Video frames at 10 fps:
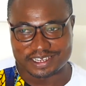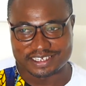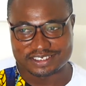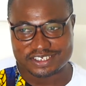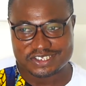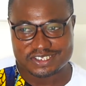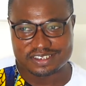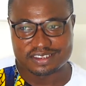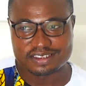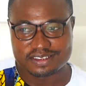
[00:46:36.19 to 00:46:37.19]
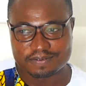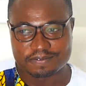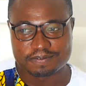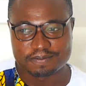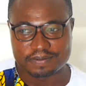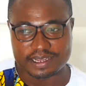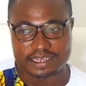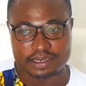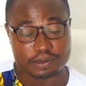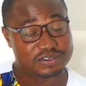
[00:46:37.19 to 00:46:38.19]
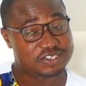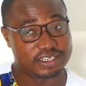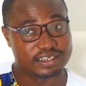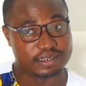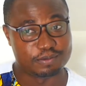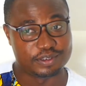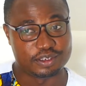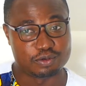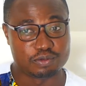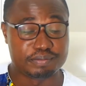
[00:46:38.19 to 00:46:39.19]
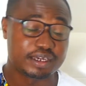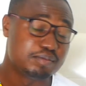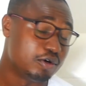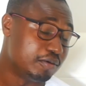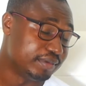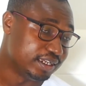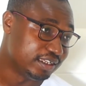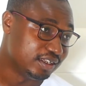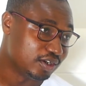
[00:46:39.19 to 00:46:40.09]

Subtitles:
I would say that we will make more money,